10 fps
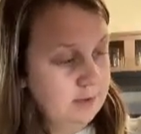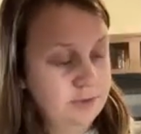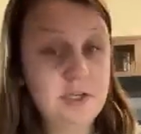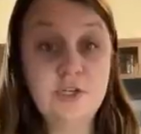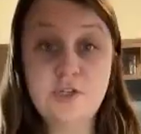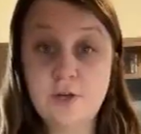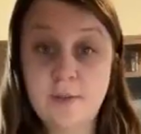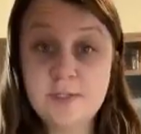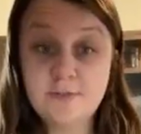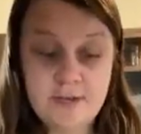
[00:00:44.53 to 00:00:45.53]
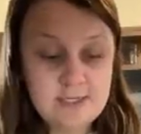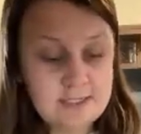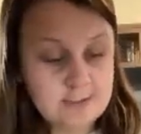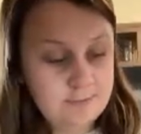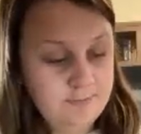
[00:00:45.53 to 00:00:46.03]
You'll need 2 cups of
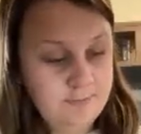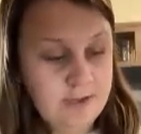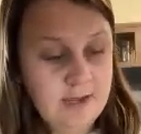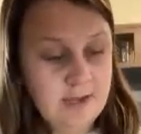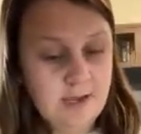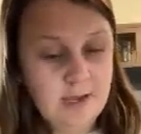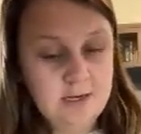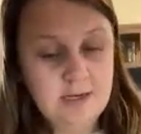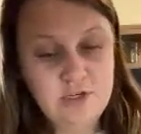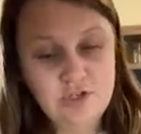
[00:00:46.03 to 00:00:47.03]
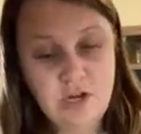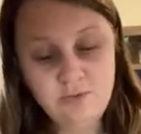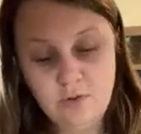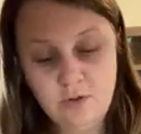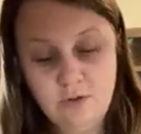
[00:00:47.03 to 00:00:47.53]
ice. And in
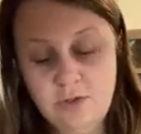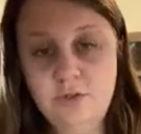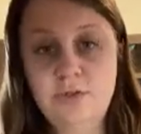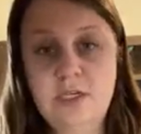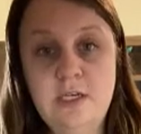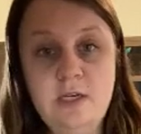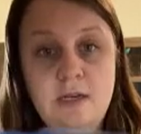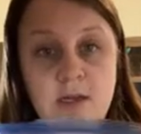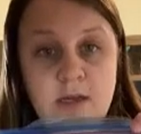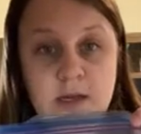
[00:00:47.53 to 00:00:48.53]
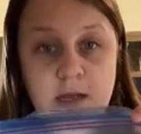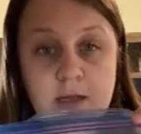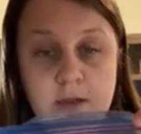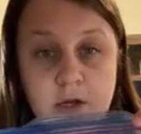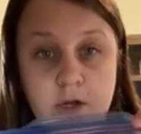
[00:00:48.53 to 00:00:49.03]
general, you'll need
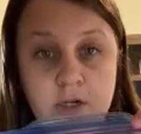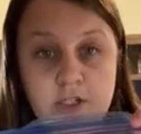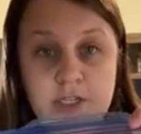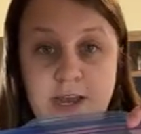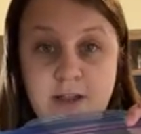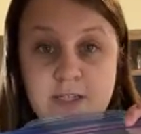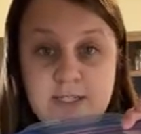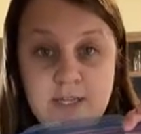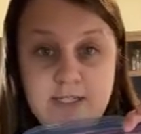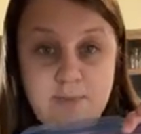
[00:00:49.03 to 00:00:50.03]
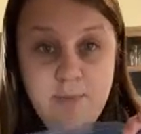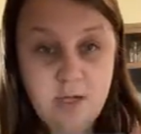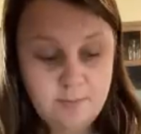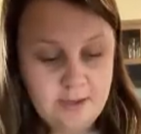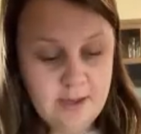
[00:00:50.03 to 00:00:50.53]
a large gallon-sized
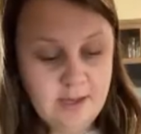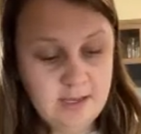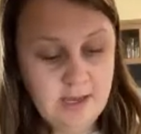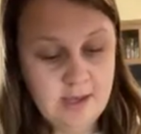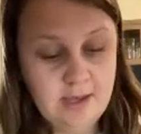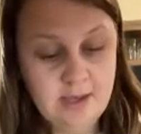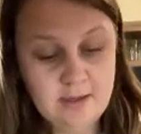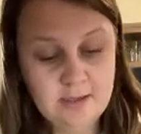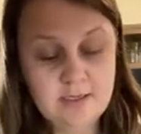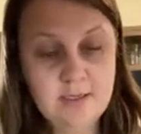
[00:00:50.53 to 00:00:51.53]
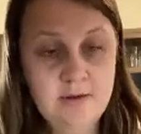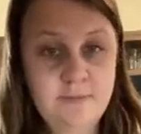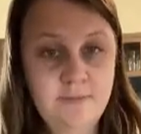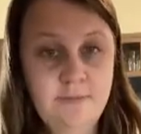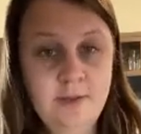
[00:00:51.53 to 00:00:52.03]
Ziploc bag and
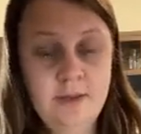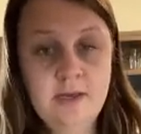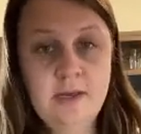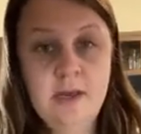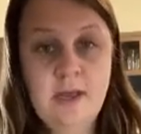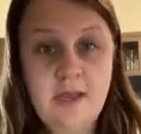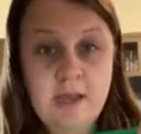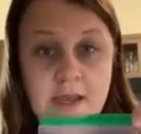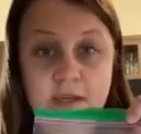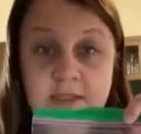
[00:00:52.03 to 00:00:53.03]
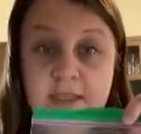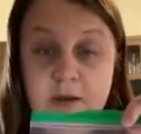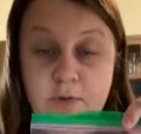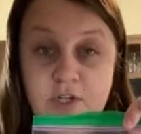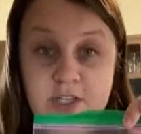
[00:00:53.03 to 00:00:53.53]
a
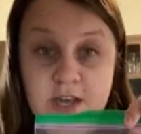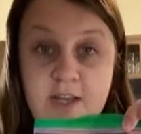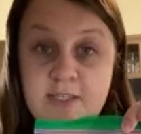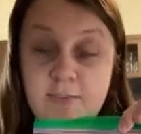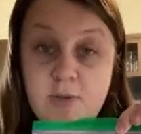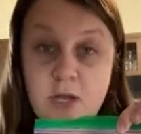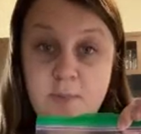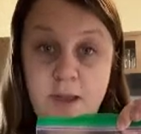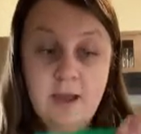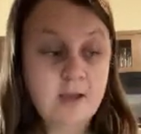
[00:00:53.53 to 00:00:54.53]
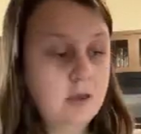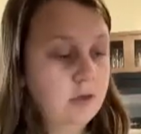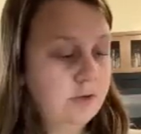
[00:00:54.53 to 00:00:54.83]
sandwich-sized Ziploc bag.